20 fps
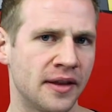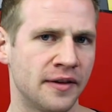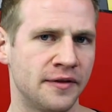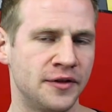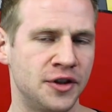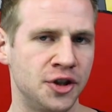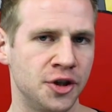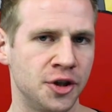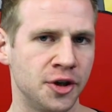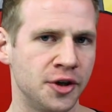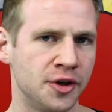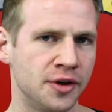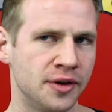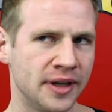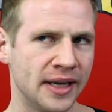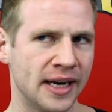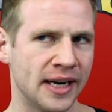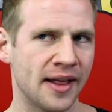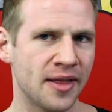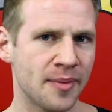of June
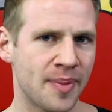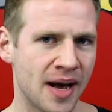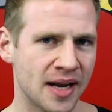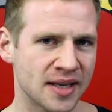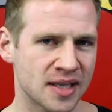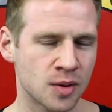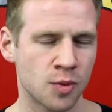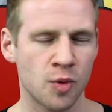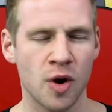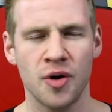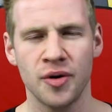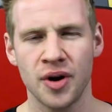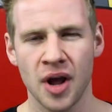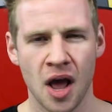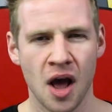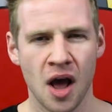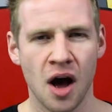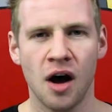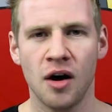in other parts of the world.